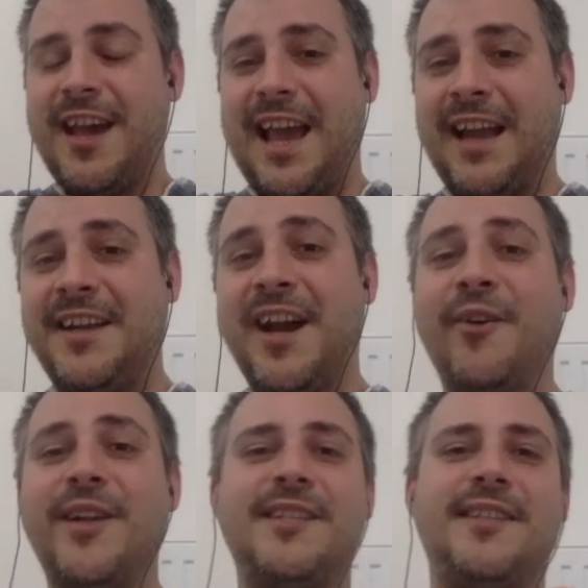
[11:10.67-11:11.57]
And
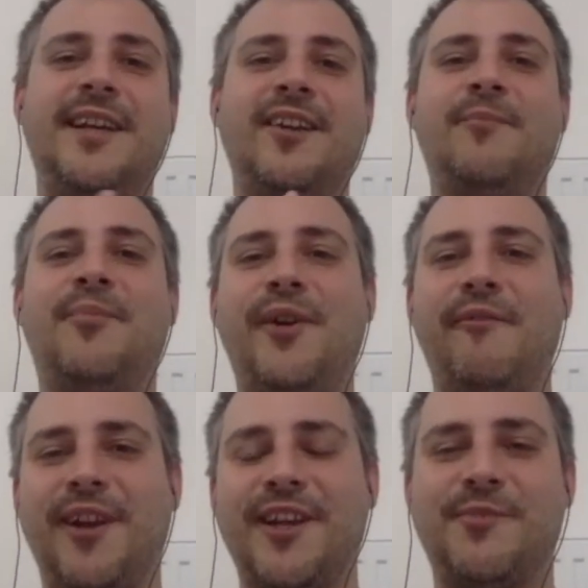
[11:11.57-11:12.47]
now it's still a
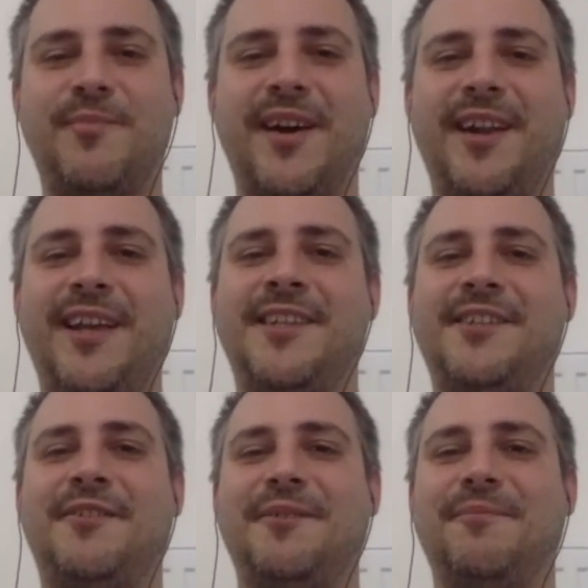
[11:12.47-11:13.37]
privilege, but
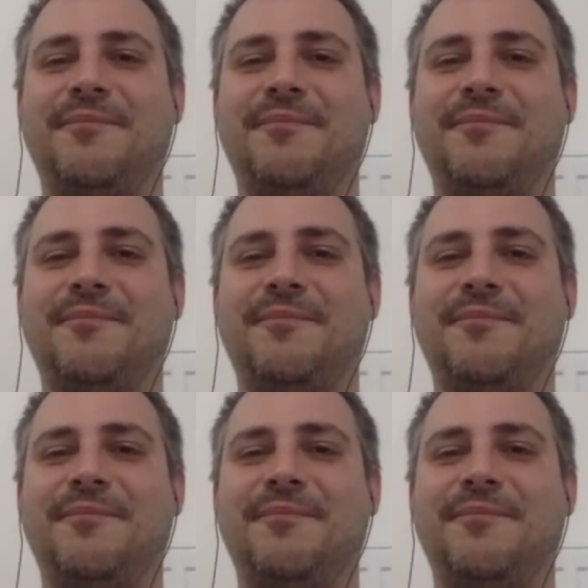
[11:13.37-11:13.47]
it's